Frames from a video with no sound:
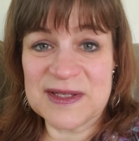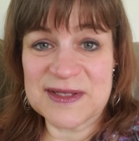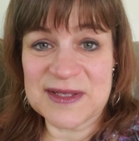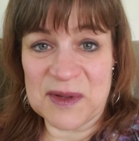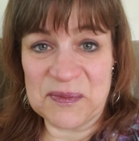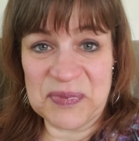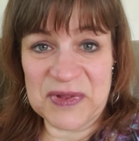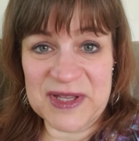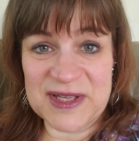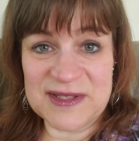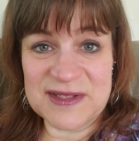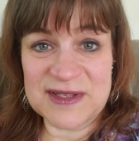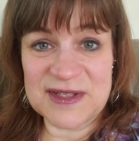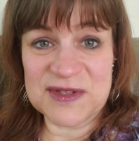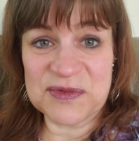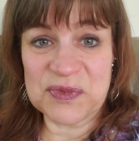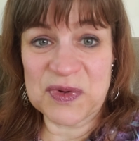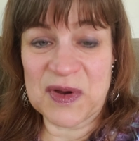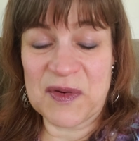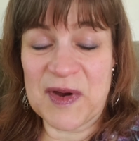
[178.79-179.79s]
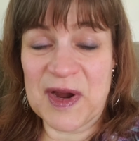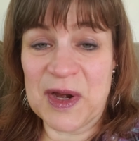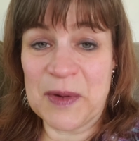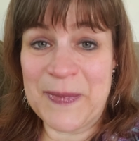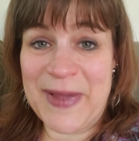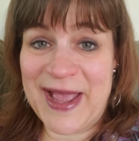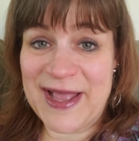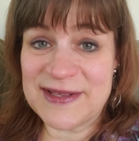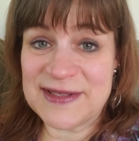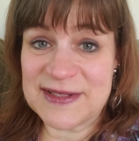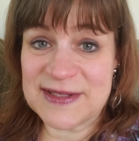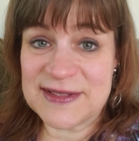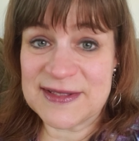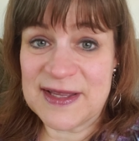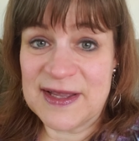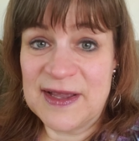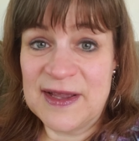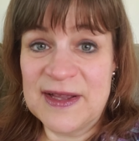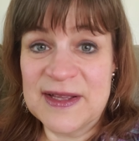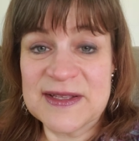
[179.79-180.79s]
Some places require masks.
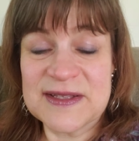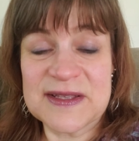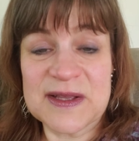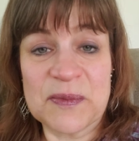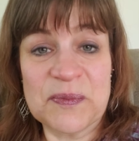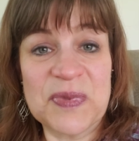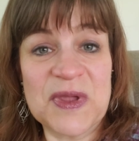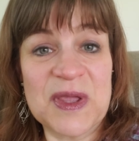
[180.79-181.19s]
Some